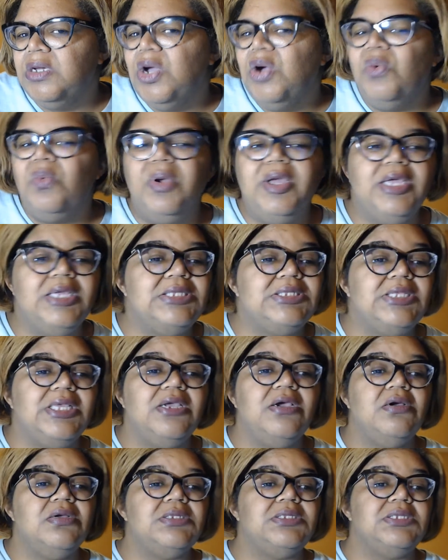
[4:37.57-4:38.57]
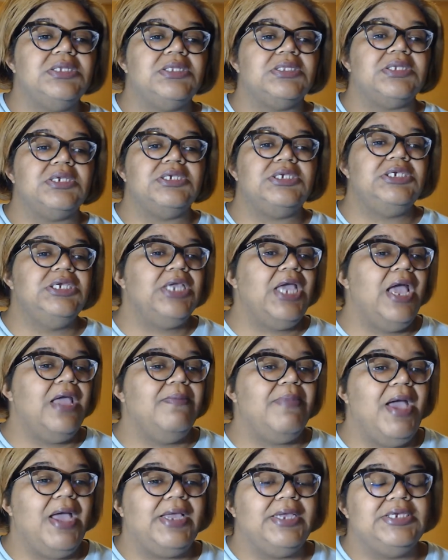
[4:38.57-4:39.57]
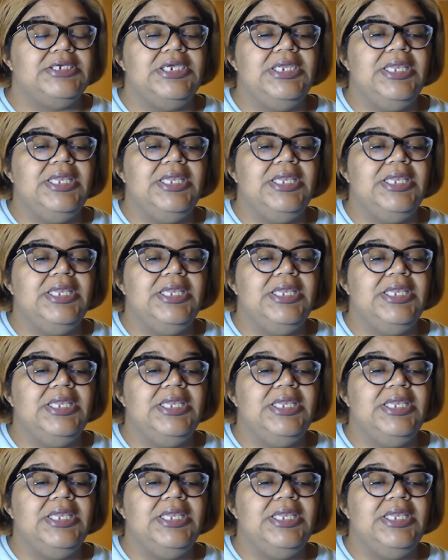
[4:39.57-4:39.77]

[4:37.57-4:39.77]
We ain't seen her since, because she came back and she